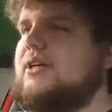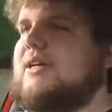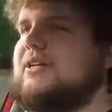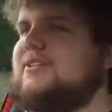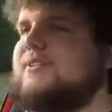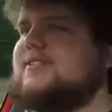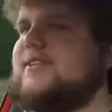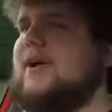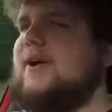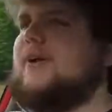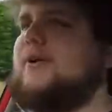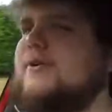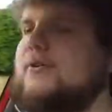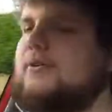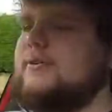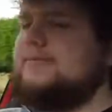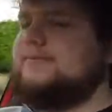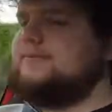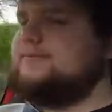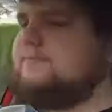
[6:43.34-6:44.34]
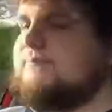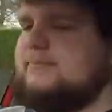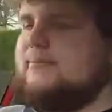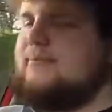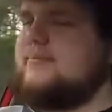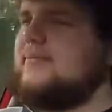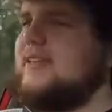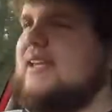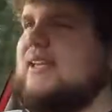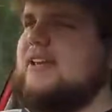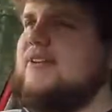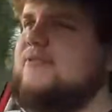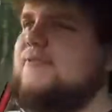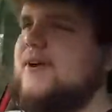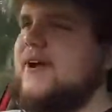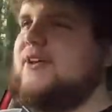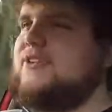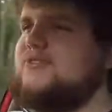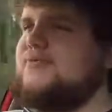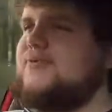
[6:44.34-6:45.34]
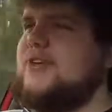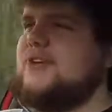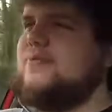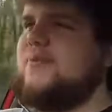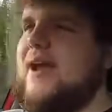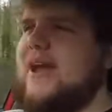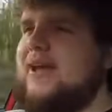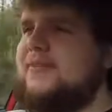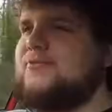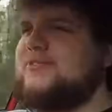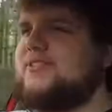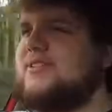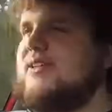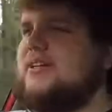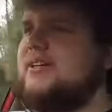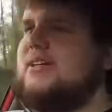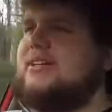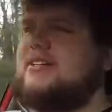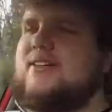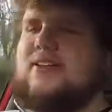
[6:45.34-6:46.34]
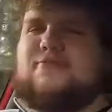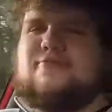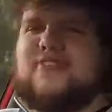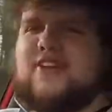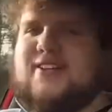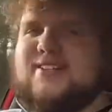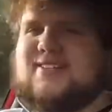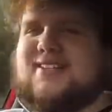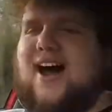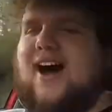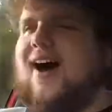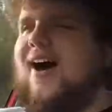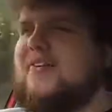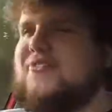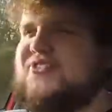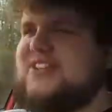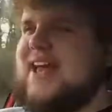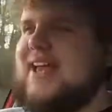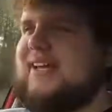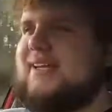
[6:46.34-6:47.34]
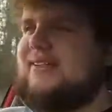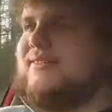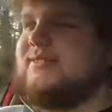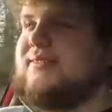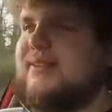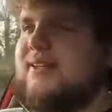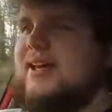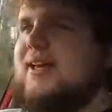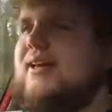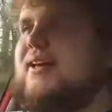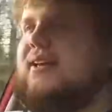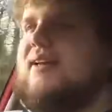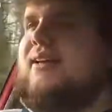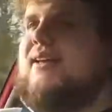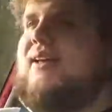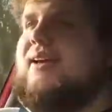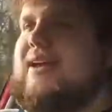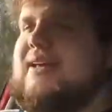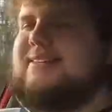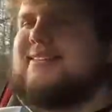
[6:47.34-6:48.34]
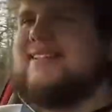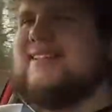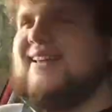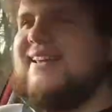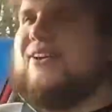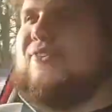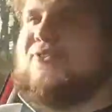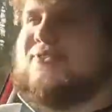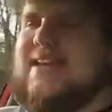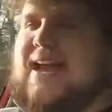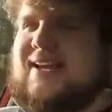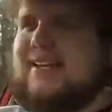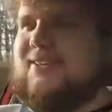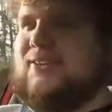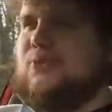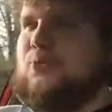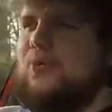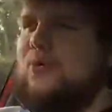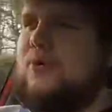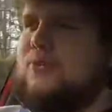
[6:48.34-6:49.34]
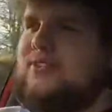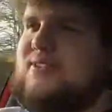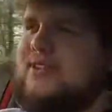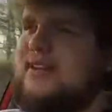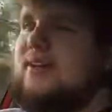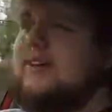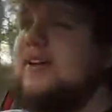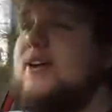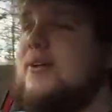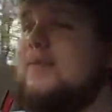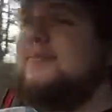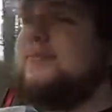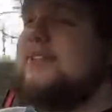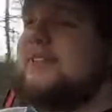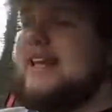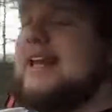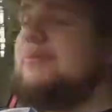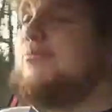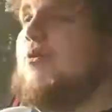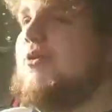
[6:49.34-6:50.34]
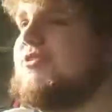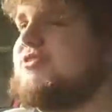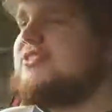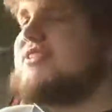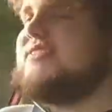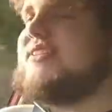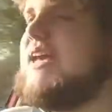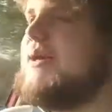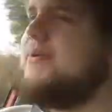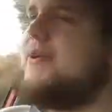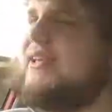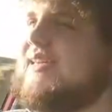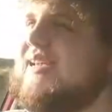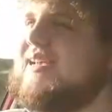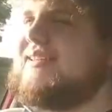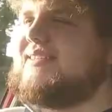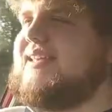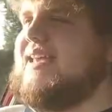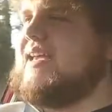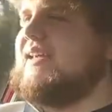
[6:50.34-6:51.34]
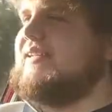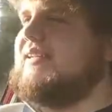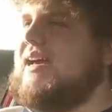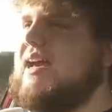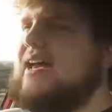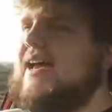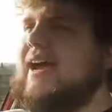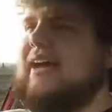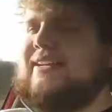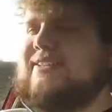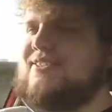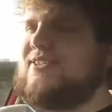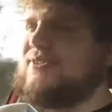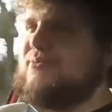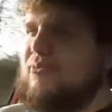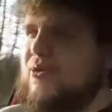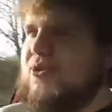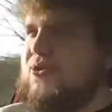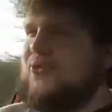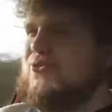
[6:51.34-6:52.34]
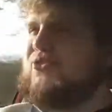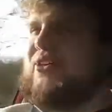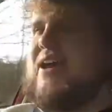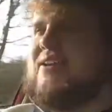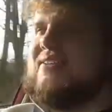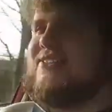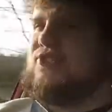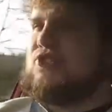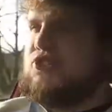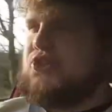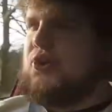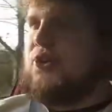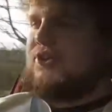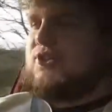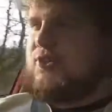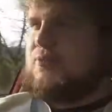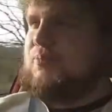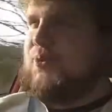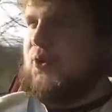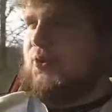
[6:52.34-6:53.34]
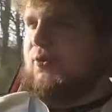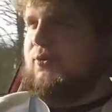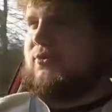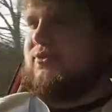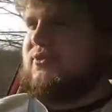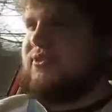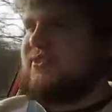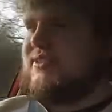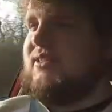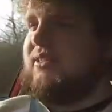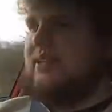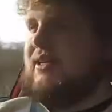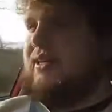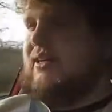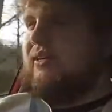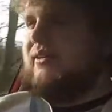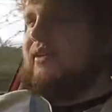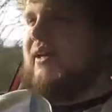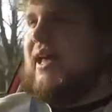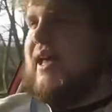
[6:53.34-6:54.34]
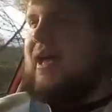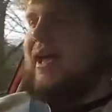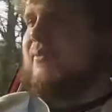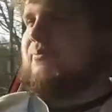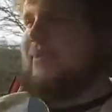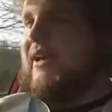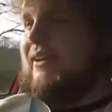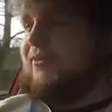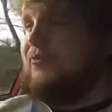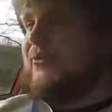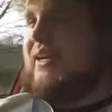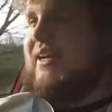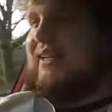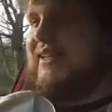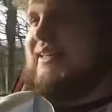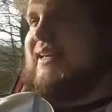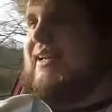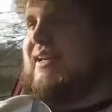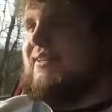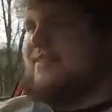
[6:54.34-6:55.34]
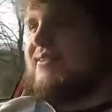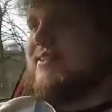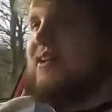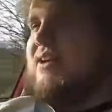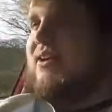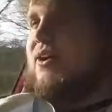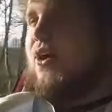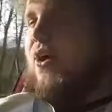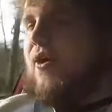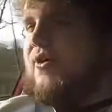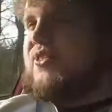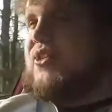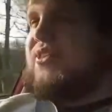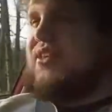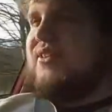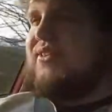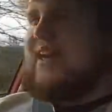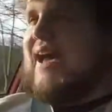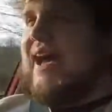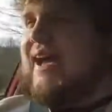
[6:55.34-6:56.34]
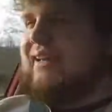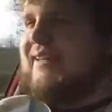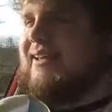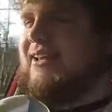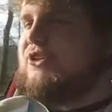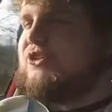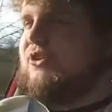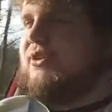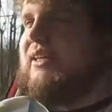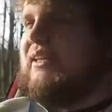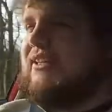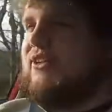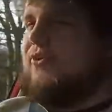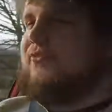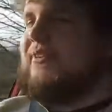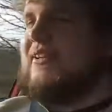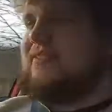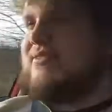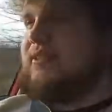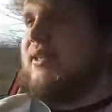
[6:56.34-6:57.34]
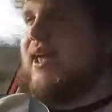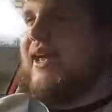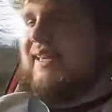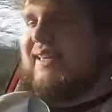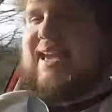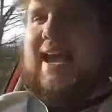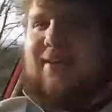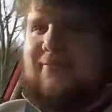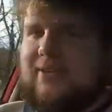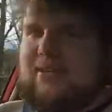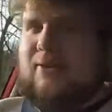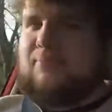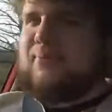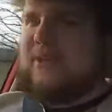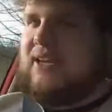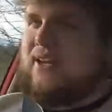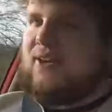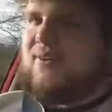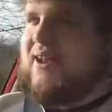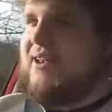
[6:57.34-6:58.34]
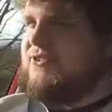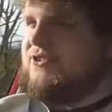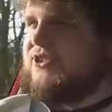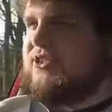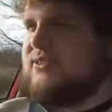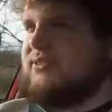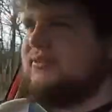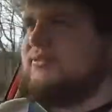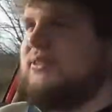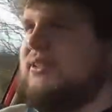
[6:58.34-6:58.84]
So your first few revs, your first half second, it's a little dead in the water. But then once the turbo kicks in, it's smooth and it just pulls. It really is. Other than that initial kickoff, it's like having a bigger engine.